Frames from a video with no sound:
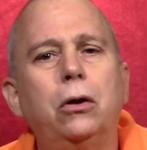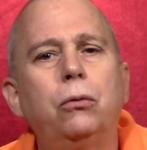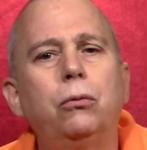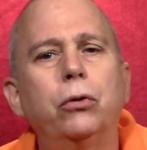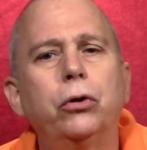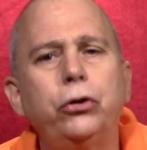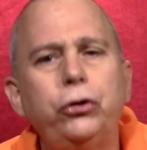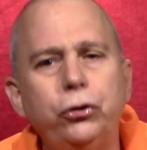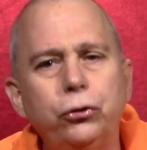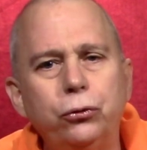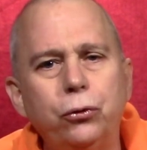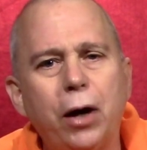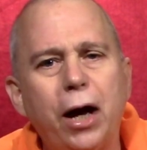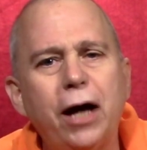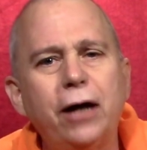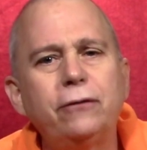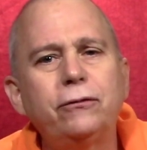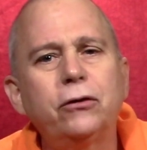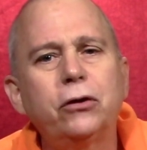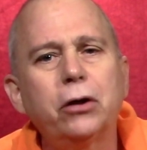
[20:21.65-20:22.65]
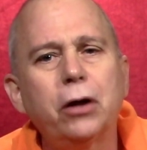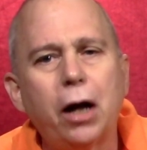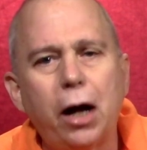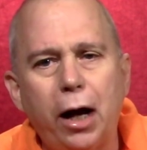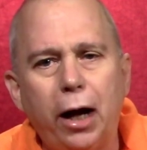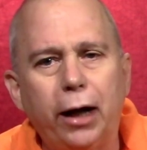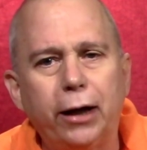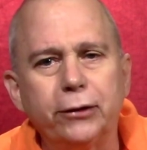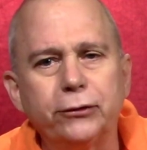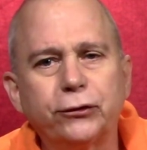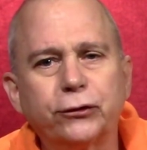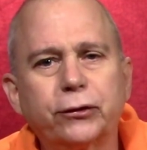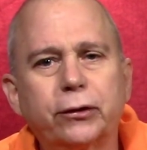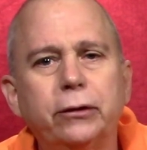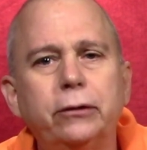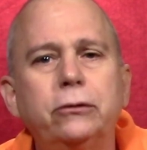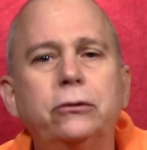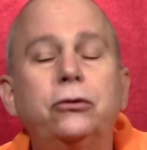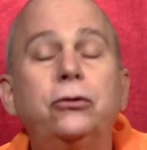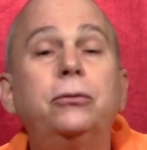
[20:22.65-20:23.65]
were you ever asked
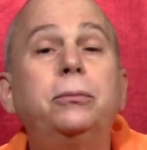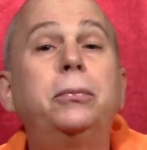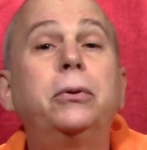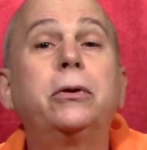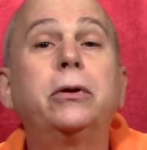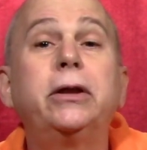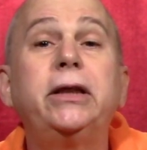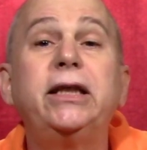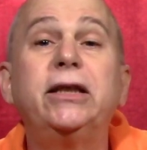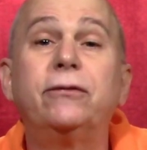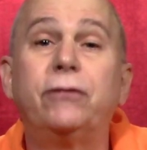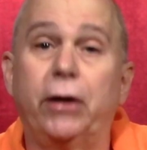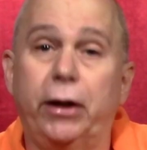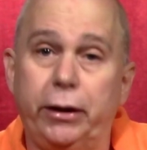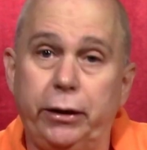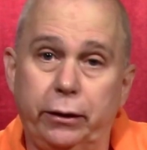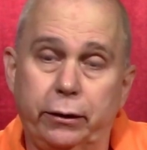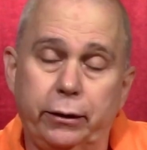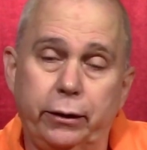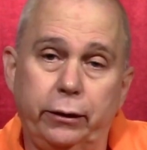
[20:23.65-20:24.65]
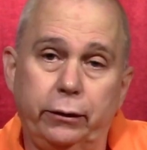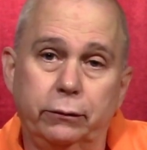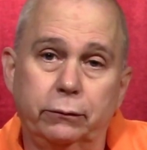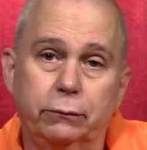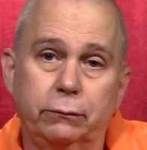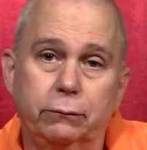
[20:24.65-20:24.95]
to believe anything.